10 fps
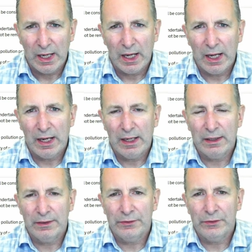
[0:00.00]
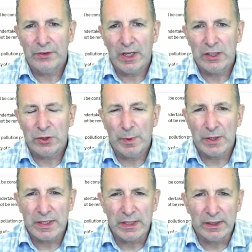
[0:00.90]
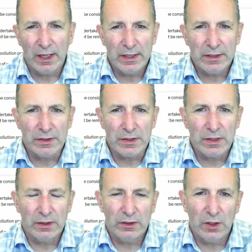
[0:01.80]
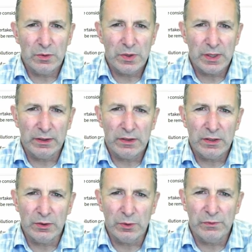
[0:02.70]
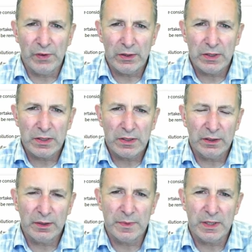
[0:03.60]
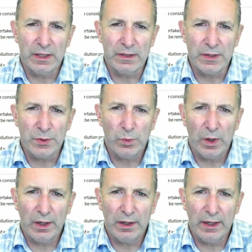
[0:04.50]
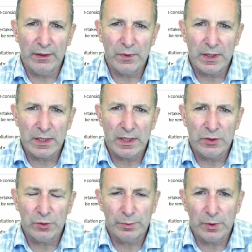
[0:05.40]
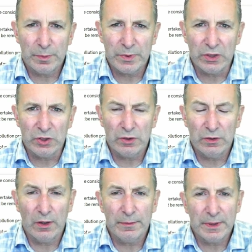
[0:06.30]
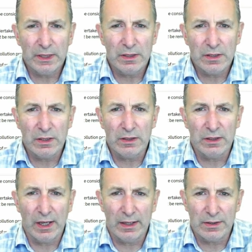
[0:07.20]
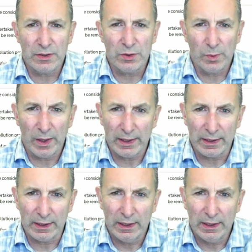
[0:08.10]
And HMRC guidance goes into various circumstances where a residential property should not be considered as a dwelling.